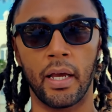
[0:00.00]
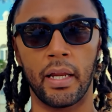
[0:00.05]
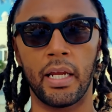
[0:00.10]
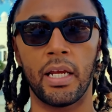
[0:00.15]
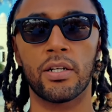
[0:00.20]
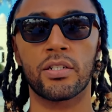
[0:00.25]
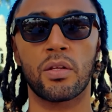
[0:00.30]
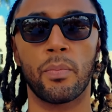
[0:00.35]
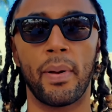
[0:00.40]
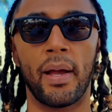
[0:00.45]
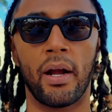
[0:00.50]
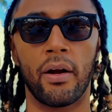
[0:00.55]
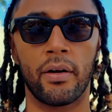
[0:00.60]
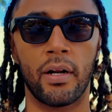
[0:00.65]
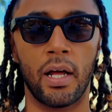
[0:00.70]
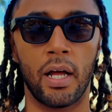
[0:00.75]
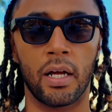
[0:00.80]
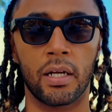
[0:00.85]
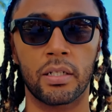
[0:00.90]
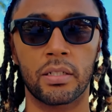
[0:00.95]
And here's the
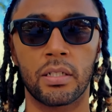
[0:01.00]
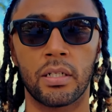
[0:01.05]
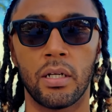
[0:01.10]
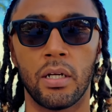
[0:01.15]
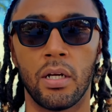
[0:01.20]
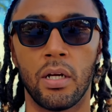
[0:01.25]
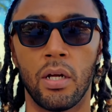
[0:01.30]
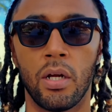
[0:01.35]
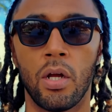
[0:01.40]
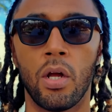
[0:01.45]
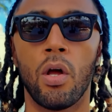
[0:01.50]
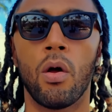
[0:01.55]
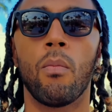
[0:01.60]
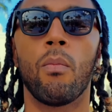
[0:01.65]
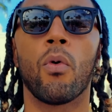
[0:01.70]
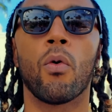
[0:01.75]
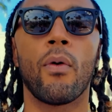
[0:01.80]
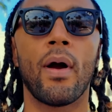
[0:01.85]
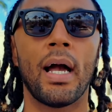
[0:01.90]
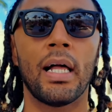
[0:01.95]
paradox:
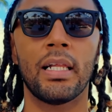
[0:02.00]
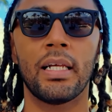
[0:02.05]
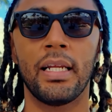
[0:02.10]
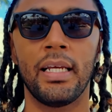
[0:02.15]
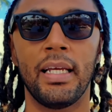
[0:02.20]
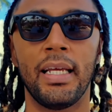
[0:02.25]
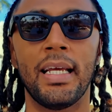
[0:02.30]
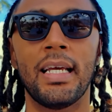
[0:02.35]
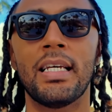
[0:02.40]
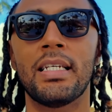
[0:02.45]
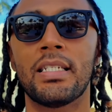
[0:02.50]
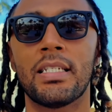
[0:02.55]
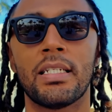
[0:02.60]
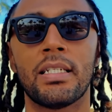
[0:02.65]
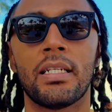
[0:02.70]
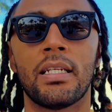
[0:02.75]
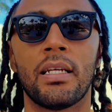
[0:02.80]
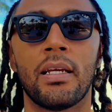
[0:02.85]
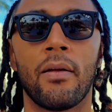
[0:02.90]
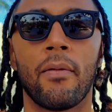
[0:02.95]
morality
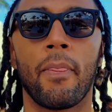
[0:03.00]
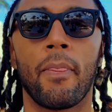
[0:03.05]
isn't